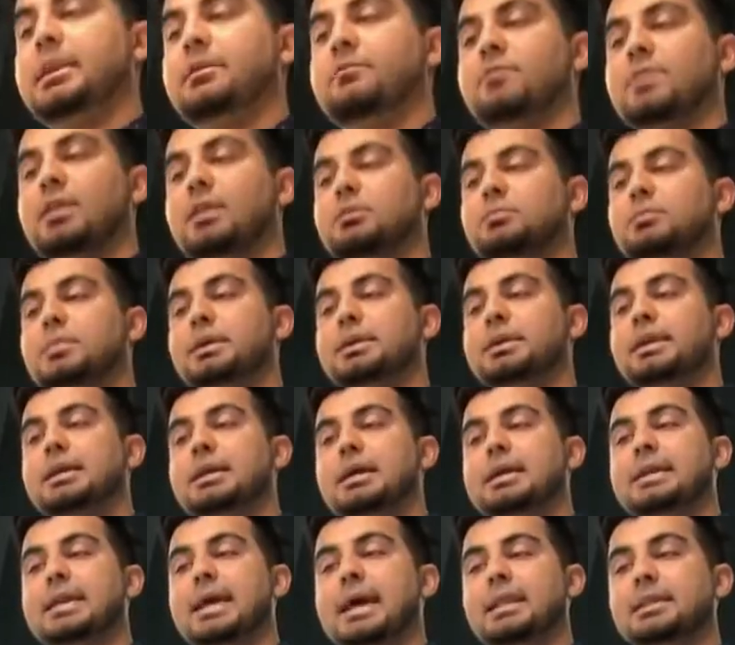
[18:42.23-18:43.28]
involvement
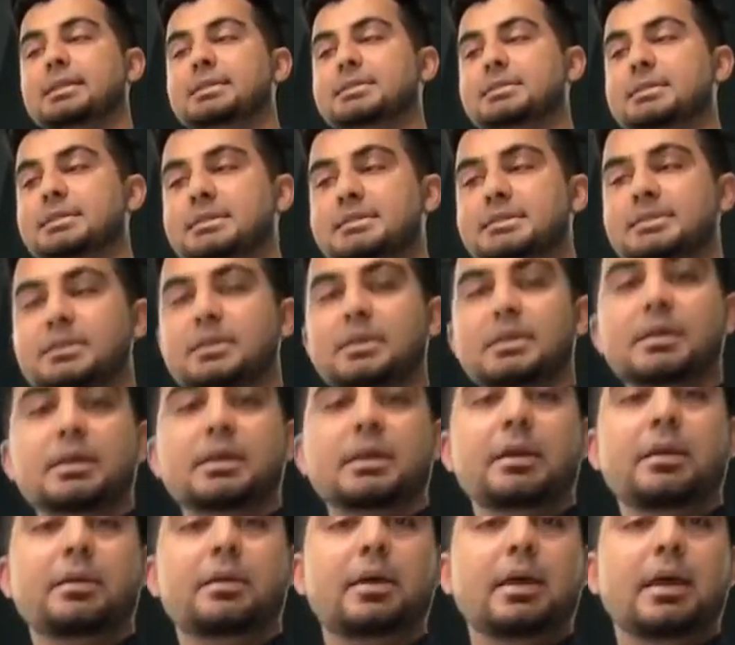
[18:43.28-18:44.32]
analysis,
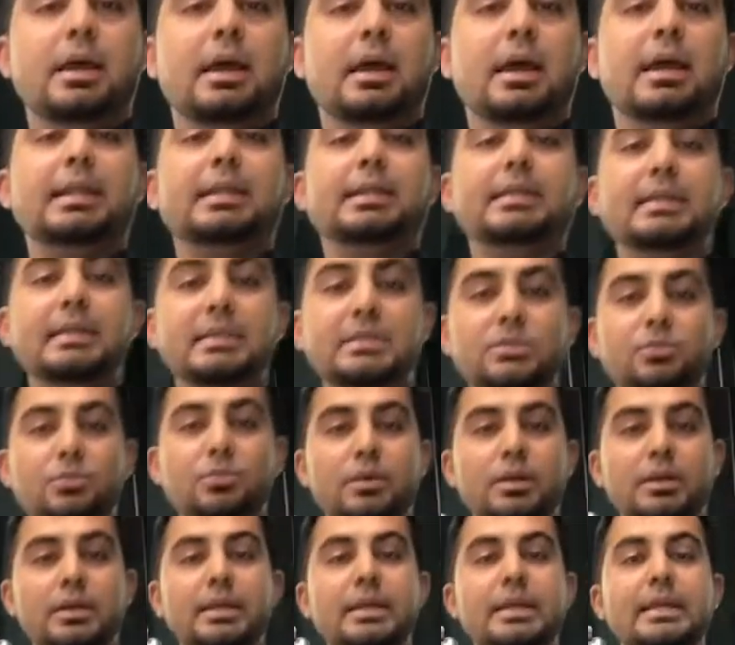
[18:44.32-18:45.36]
and this
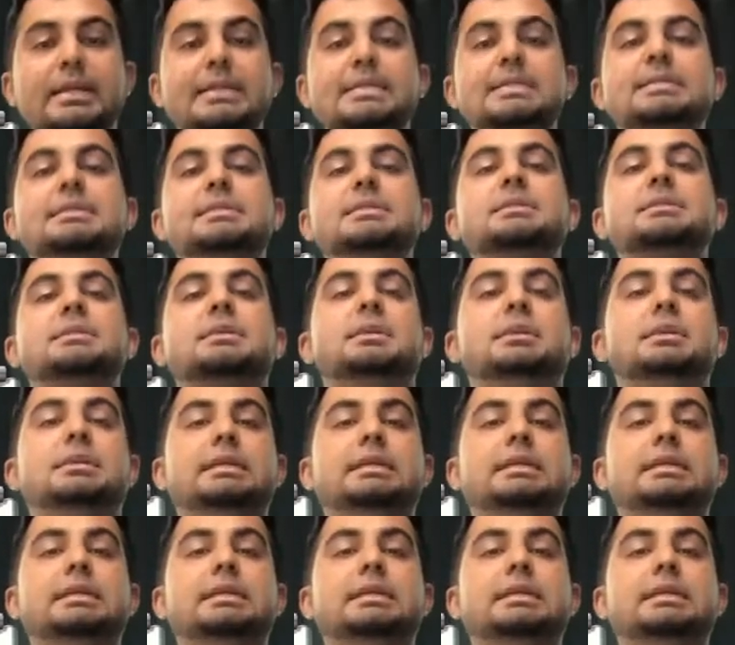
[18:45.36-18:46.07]
one is